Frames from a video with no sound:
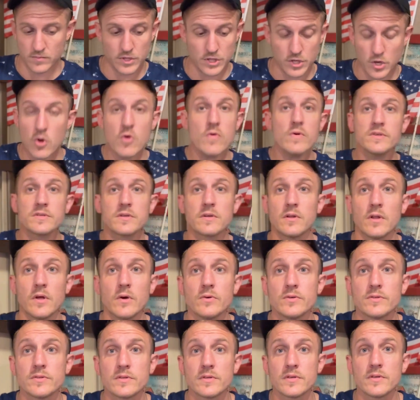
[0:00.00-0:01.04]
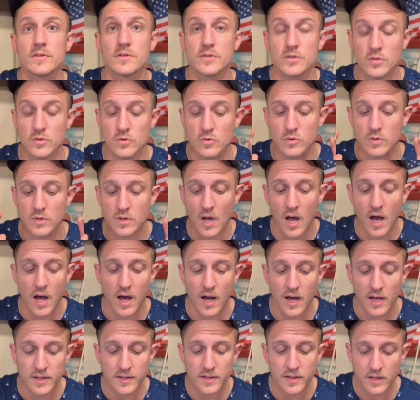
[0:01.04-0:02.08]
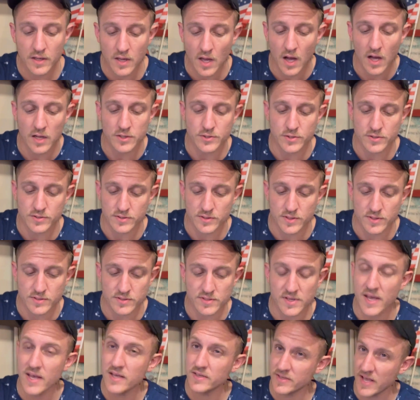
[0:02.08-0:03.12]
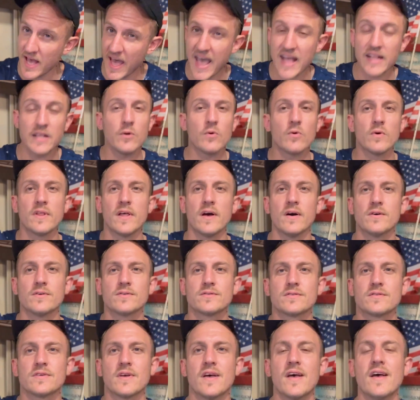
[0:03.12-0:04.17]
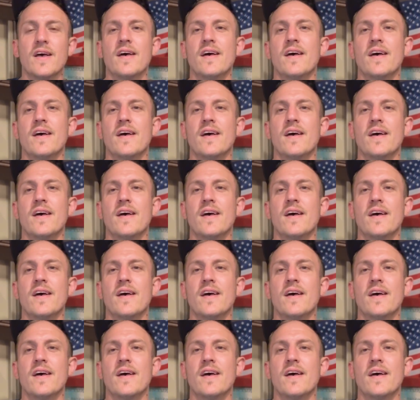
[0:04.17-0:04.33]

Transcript: You're as close to God consciousness as anyone else.